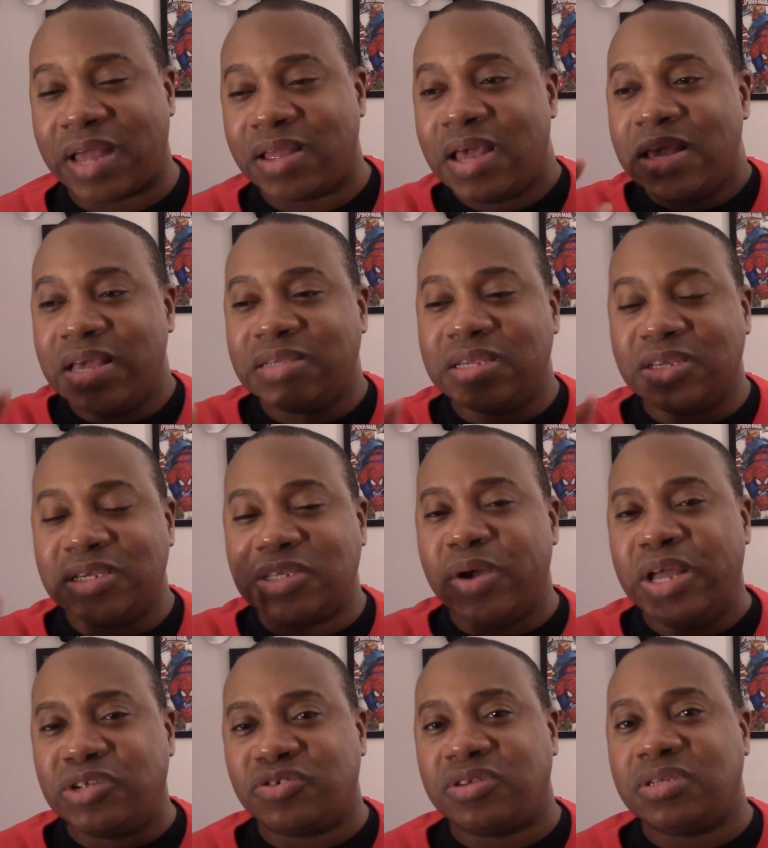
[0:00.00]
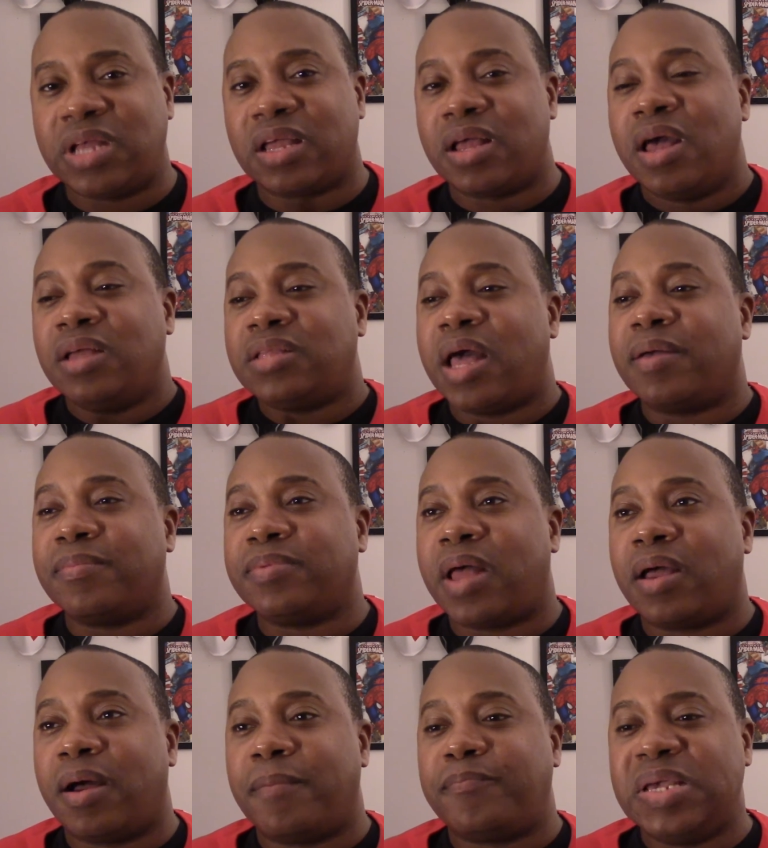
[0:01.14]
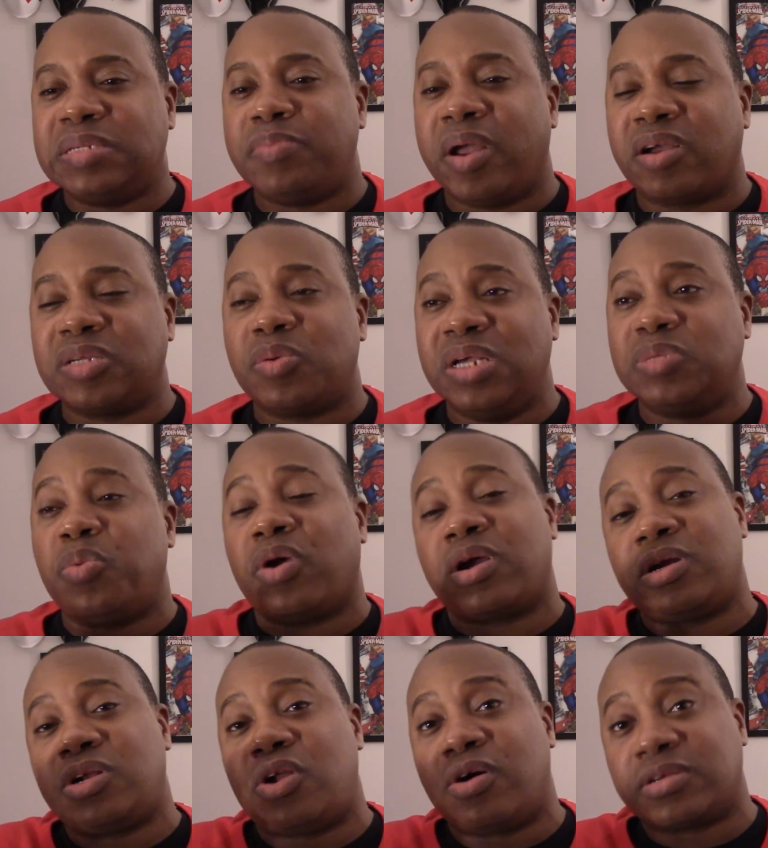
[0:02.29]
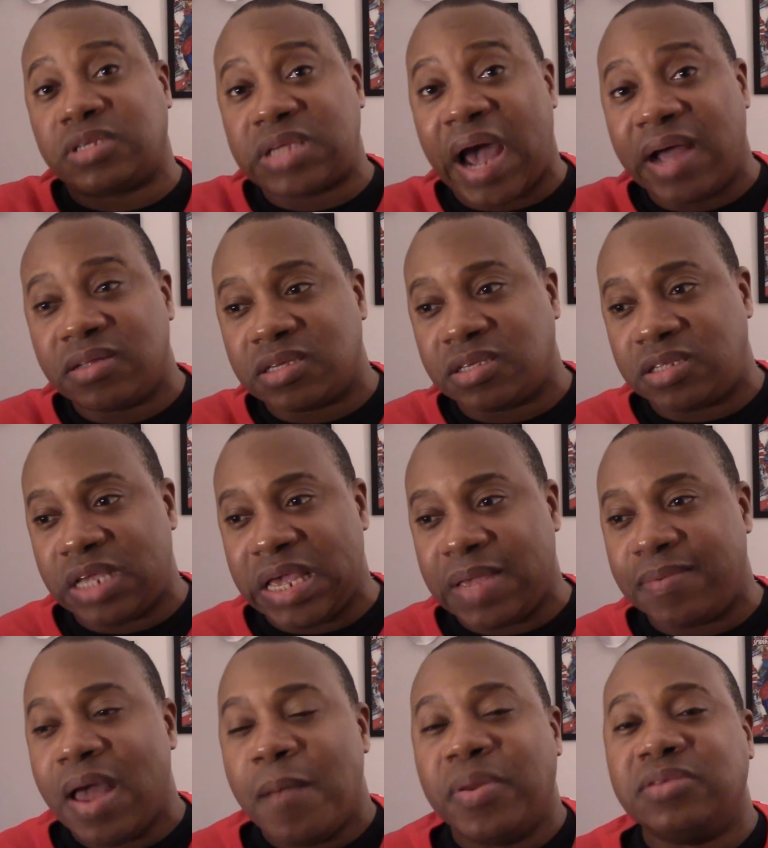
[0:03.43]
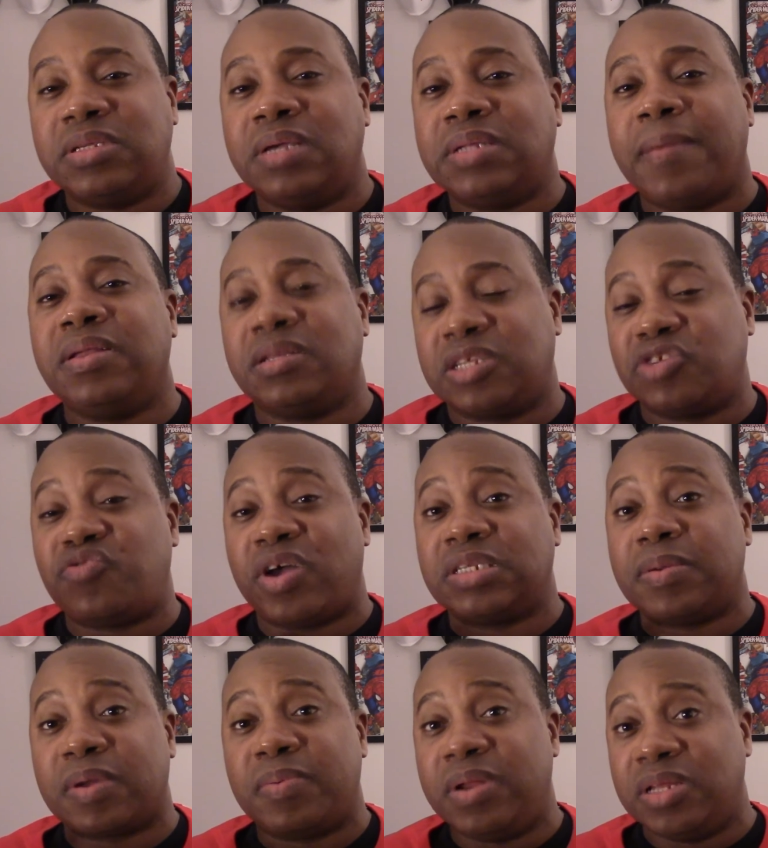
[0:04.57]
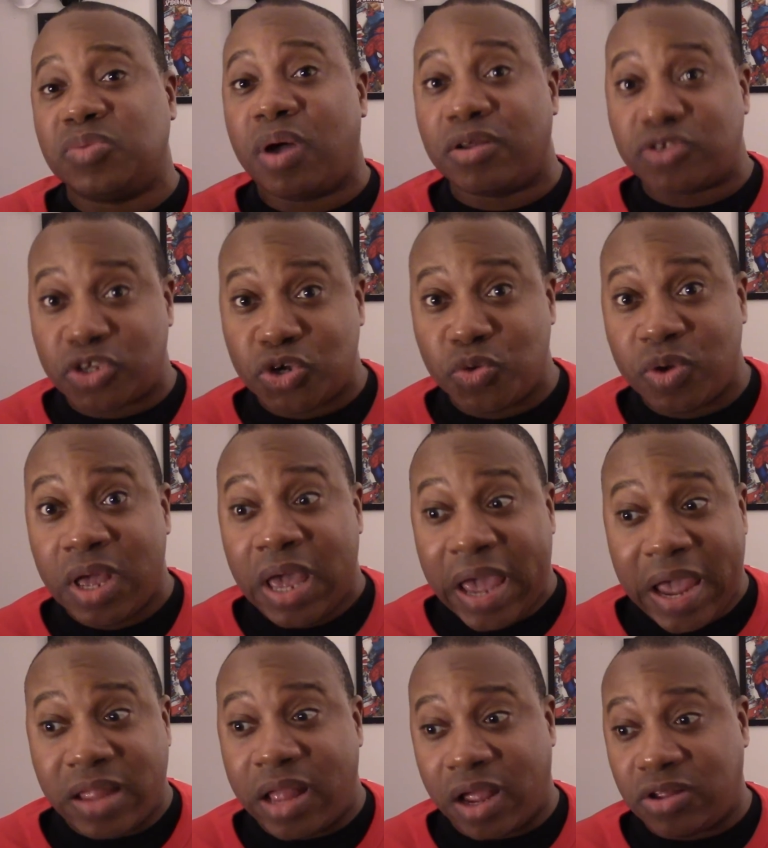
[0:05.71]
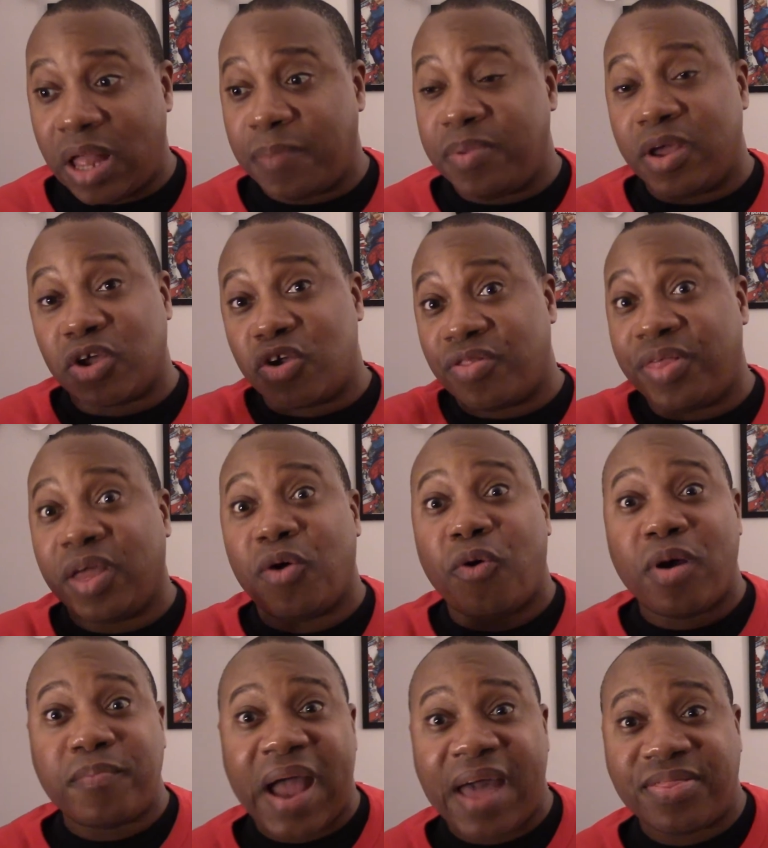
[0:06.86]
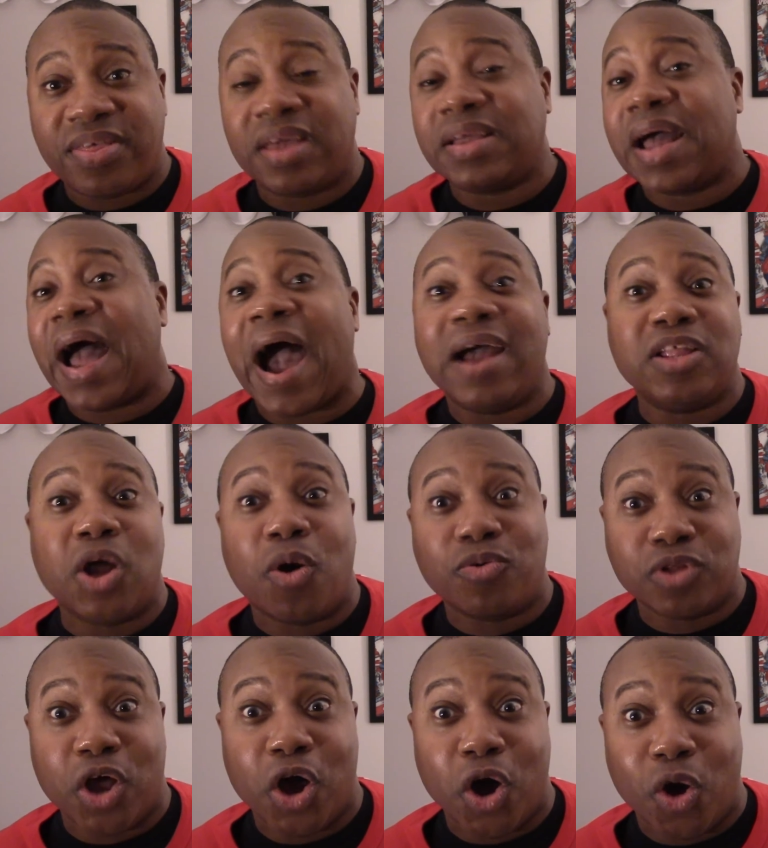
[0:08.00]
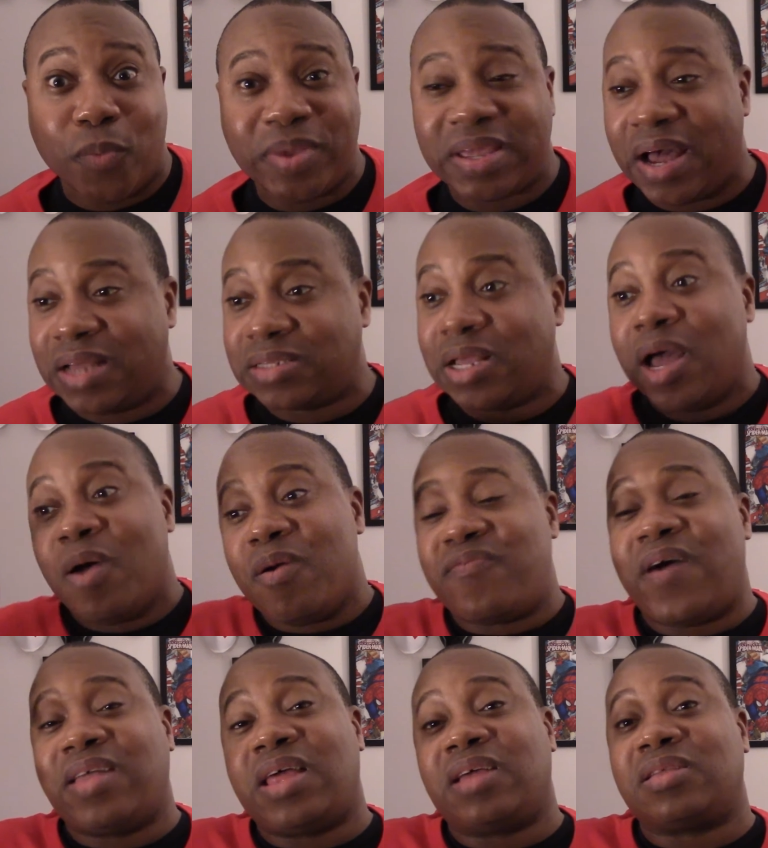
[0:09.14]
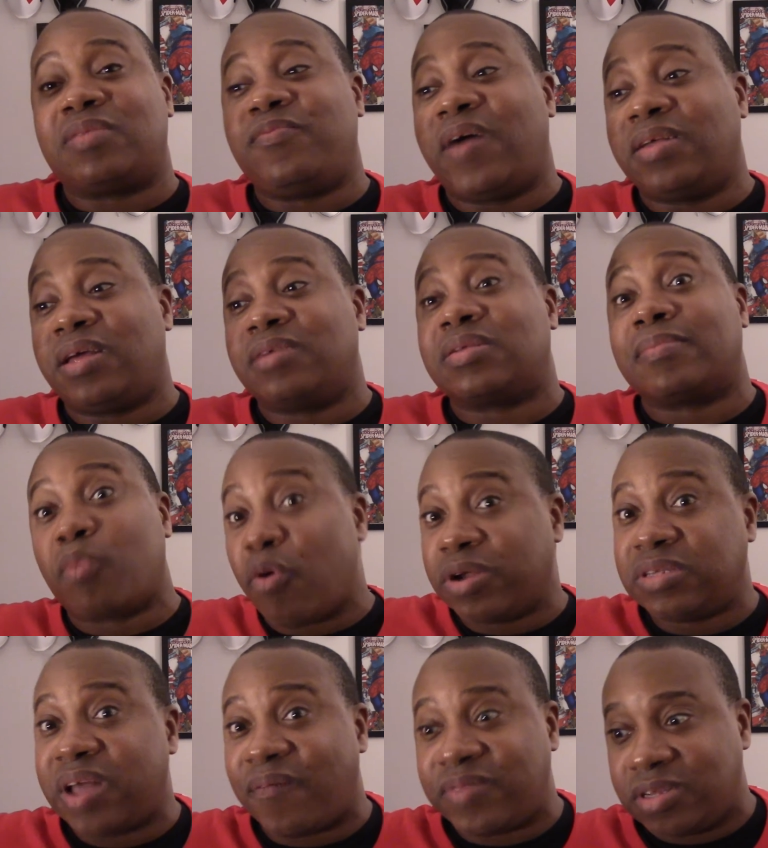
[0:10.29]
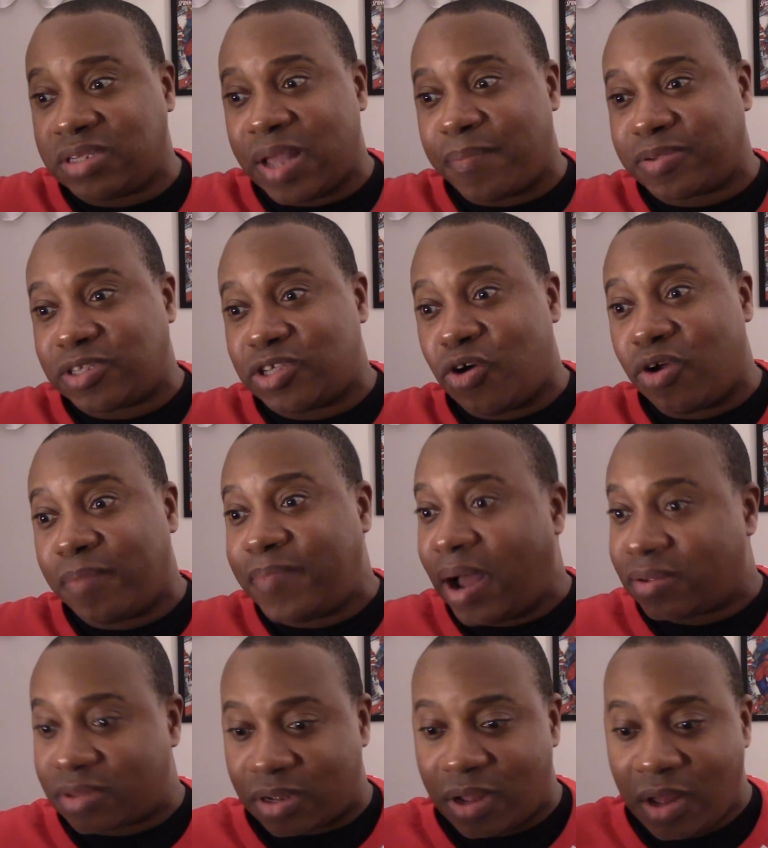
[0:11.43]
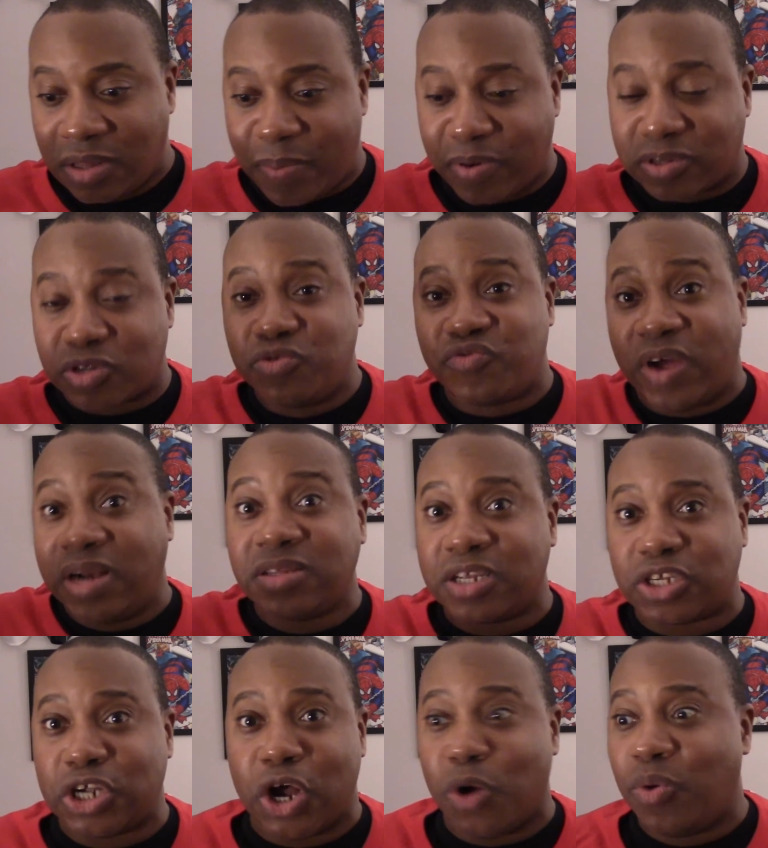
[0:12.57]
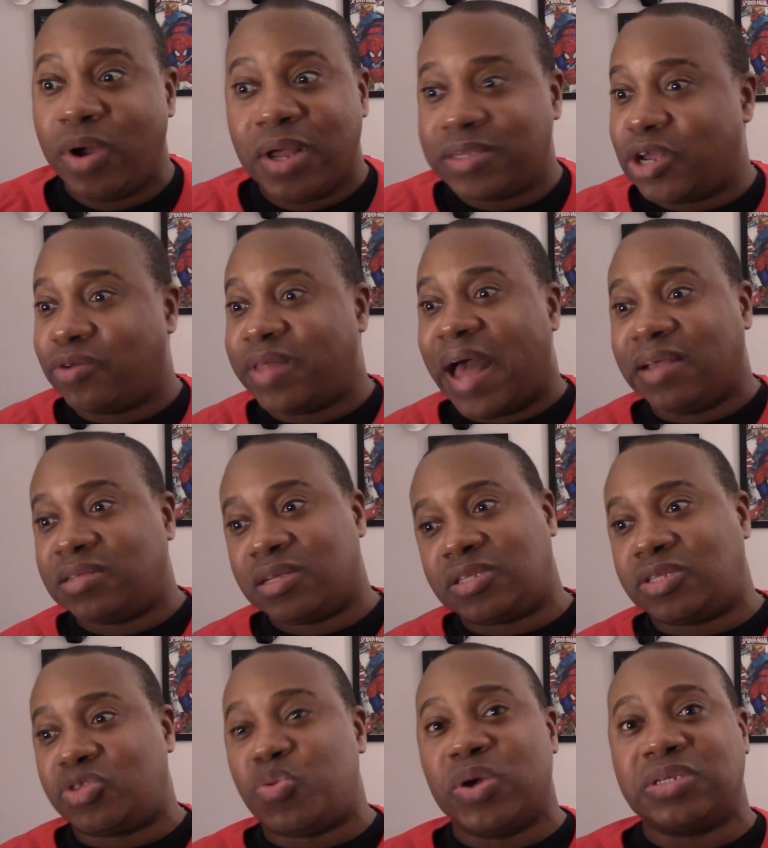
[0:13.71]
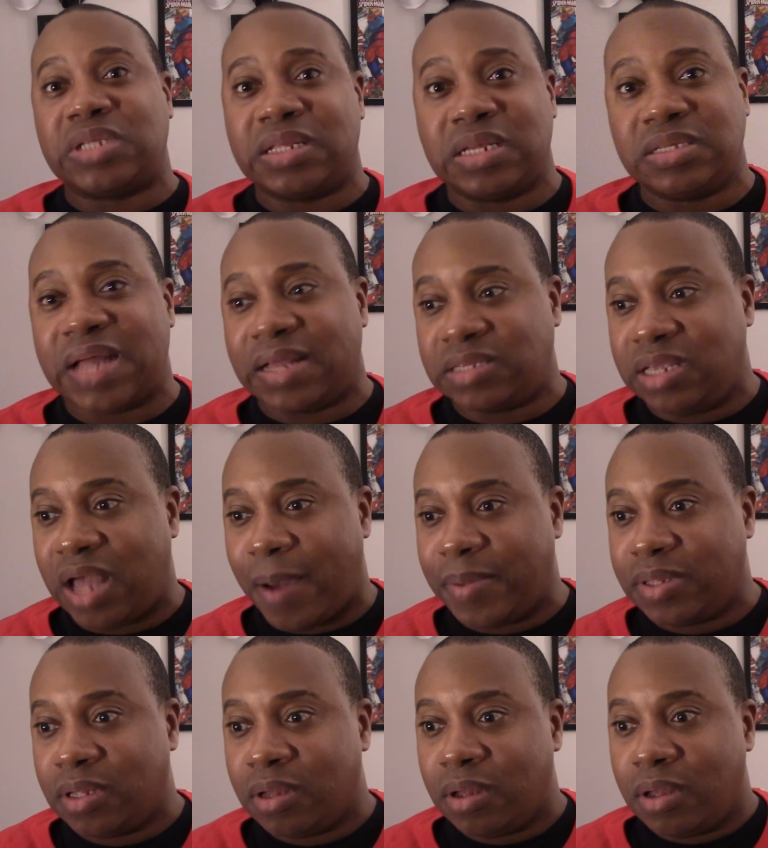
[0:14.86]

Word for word: Like it's, it's so interesting that that, that um, Peacemaker is, is, working alongside this team, but at the same time he doesn't trust them completely as well too. And that, could that be a good thing or a bad thing? I don't know because we found out we found out some more stuff in this episode about the, the person who's running the show. So that's a twist I did not see coming.